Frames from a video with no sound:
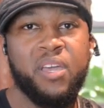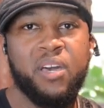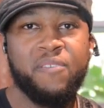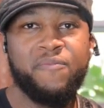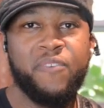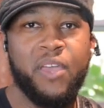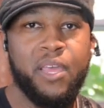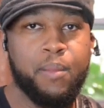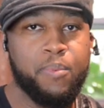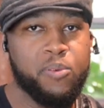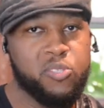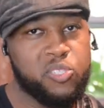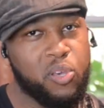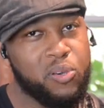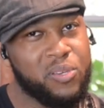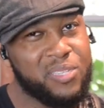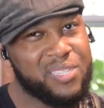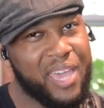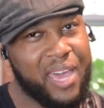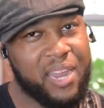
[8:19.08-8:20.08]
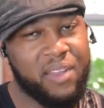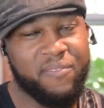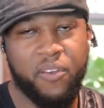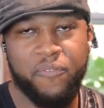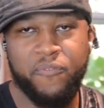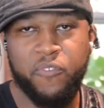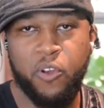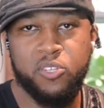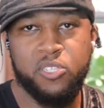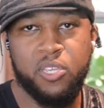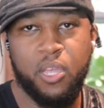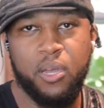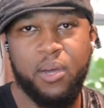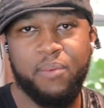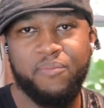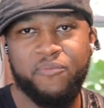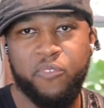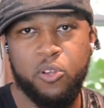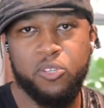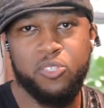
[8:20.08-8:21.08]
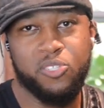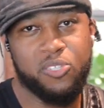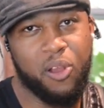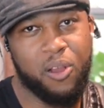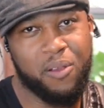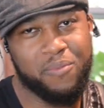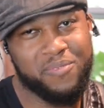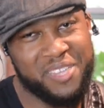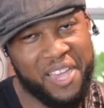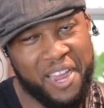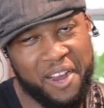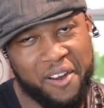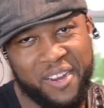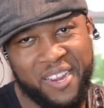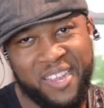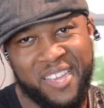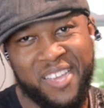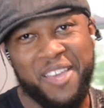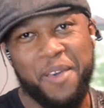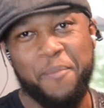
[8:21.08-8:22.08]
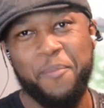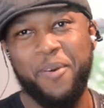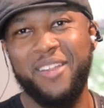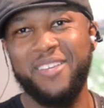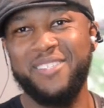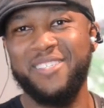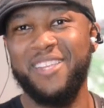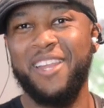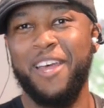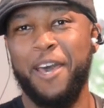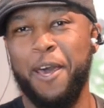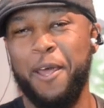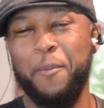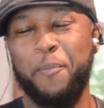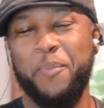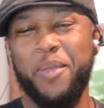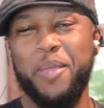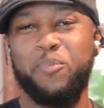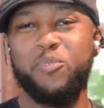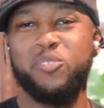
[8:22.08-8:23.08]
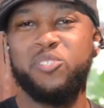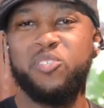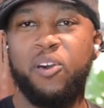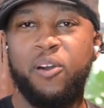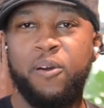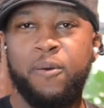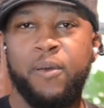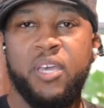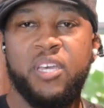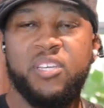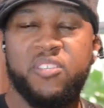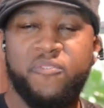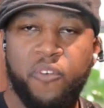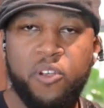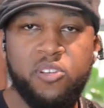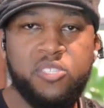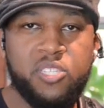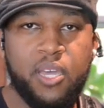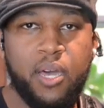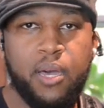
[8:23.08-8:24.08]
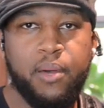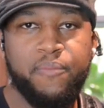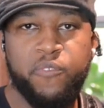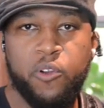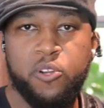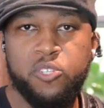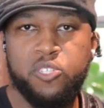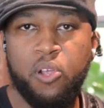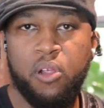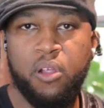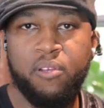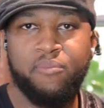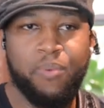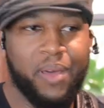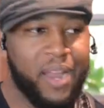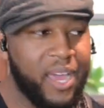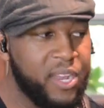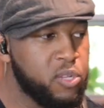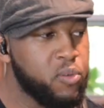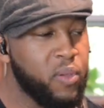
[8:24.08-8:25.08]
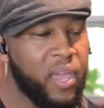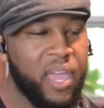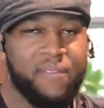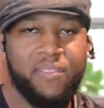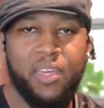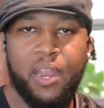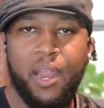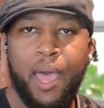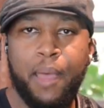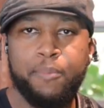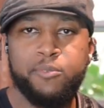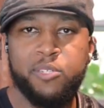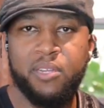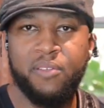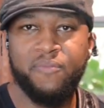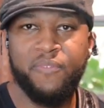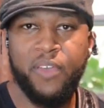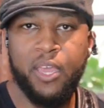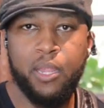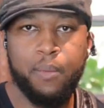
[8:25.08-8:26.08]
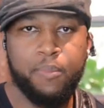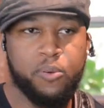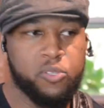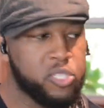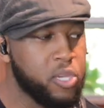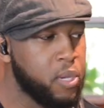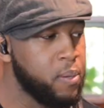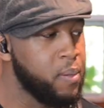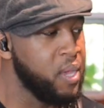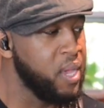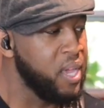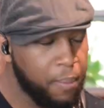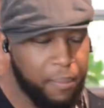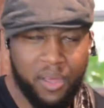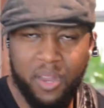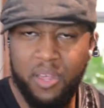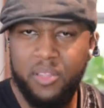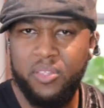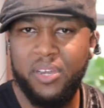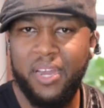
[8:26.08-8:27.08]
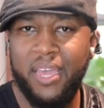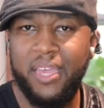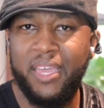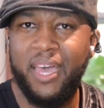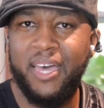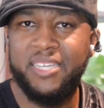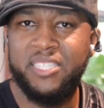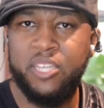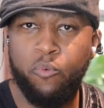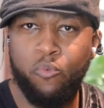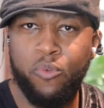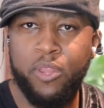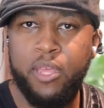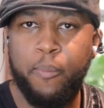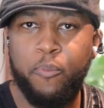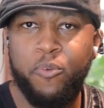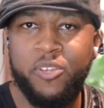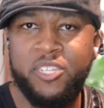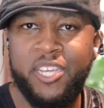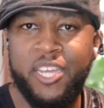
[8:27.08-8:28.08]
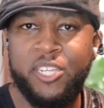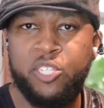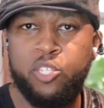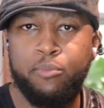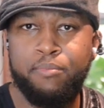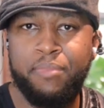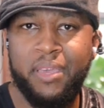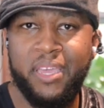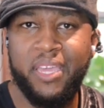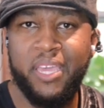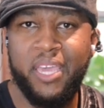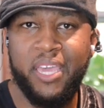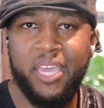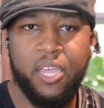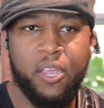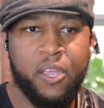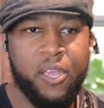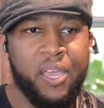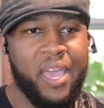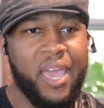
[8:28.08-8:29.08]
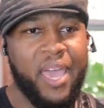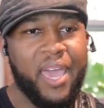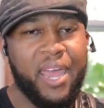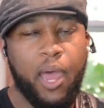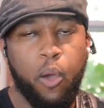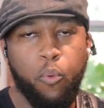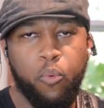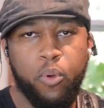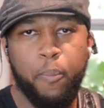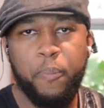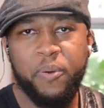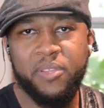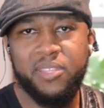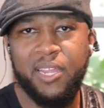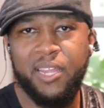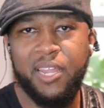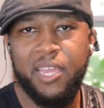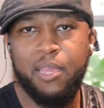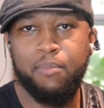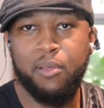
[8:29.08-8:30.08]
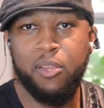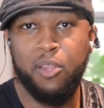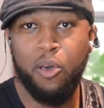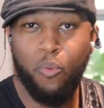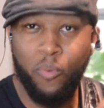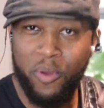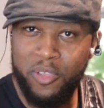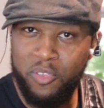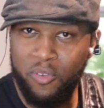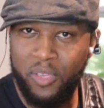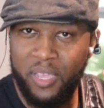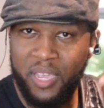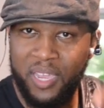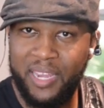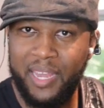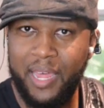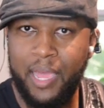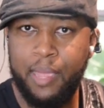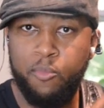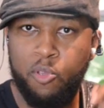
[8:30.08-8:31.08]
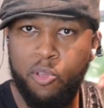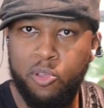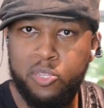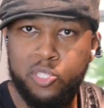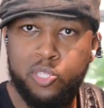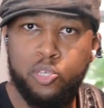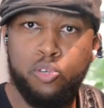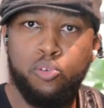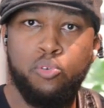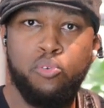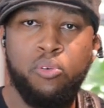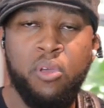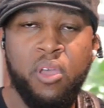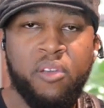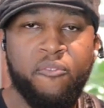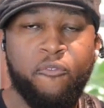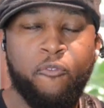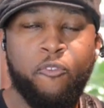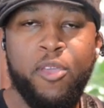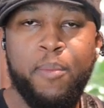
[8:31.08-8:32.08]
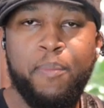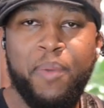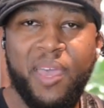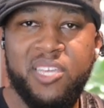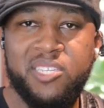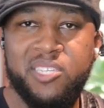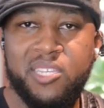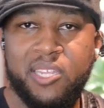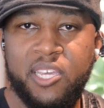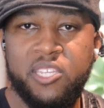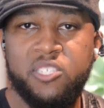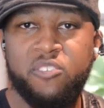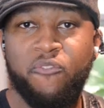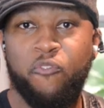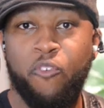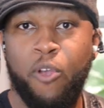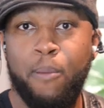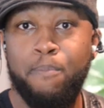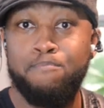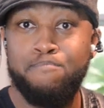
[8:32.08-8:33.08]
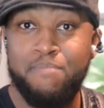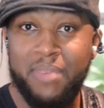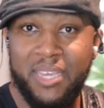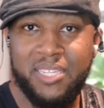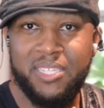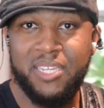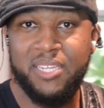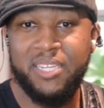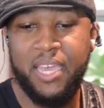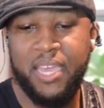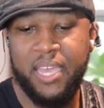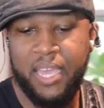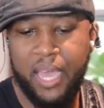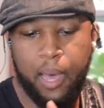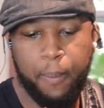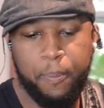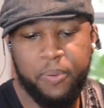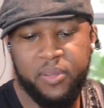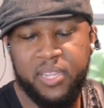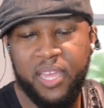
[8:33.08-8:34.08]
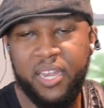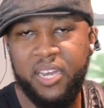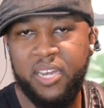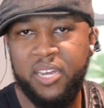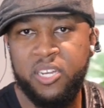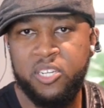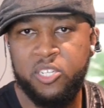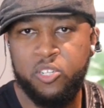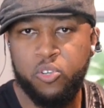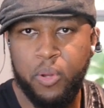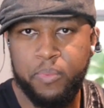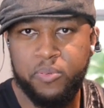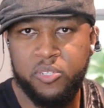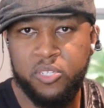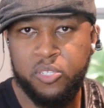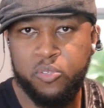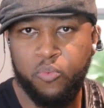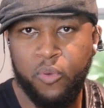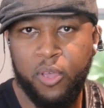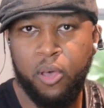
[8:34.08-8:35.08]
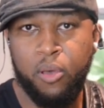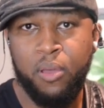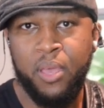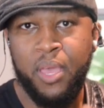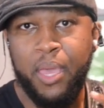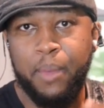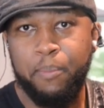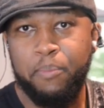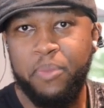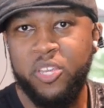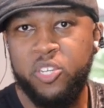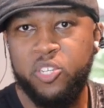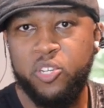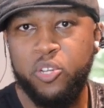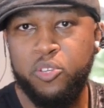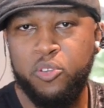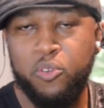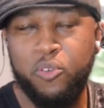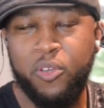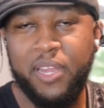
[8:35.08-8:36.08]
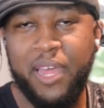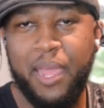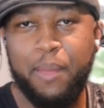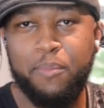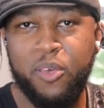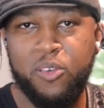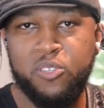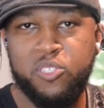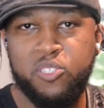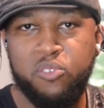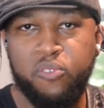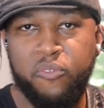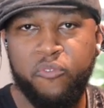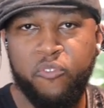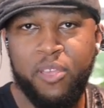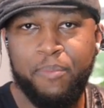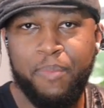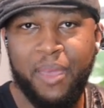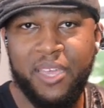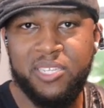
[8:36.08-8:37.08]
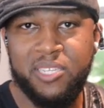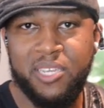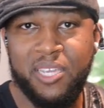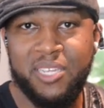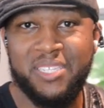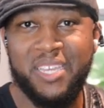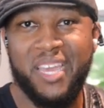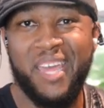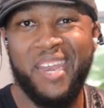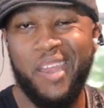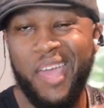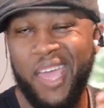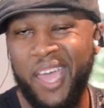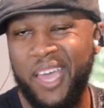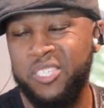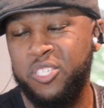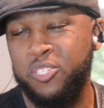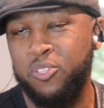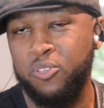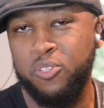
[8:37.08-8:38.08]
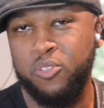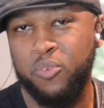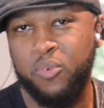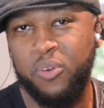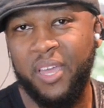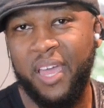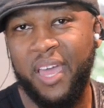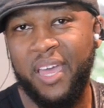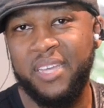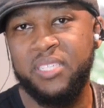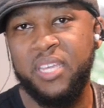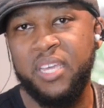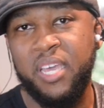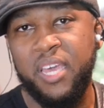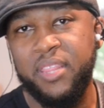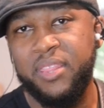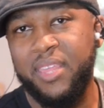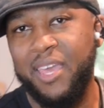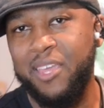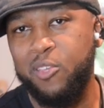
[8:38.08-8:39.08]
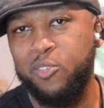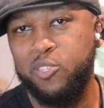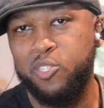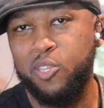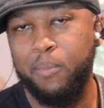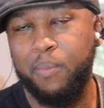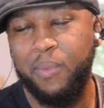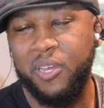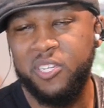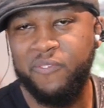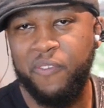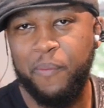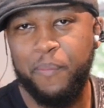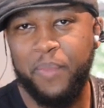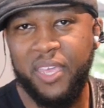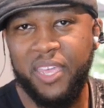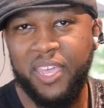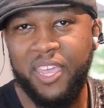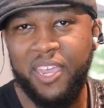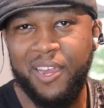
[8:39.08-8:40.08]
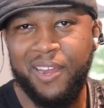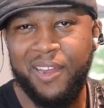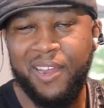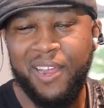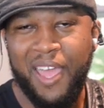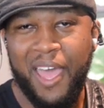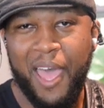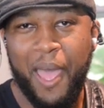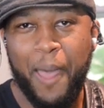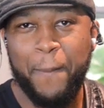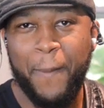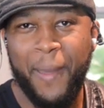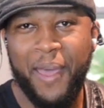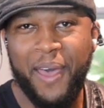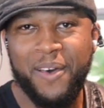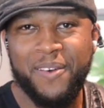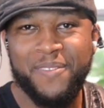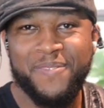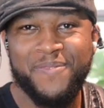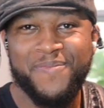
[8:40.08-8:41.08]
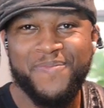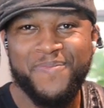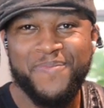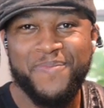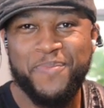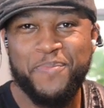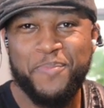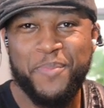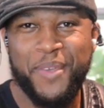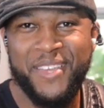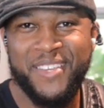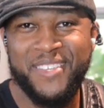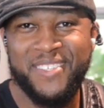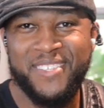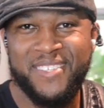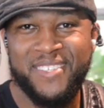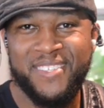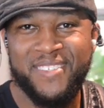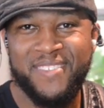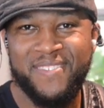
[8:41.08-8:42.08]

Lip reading: available. So it's kind of a first come, first serve, sorry, but it's a lot of people. So it's first come, first serve, but I do have that option available. So, but other than that, guys, I really appreciate you being here. And I will put the link below where you can claim your 2 free bass licks from me today. I'll put that in the description as well. Be sure you claim those 2 free bass licks. And as usual, guys, thank you so much for being here. I'm out. Peace.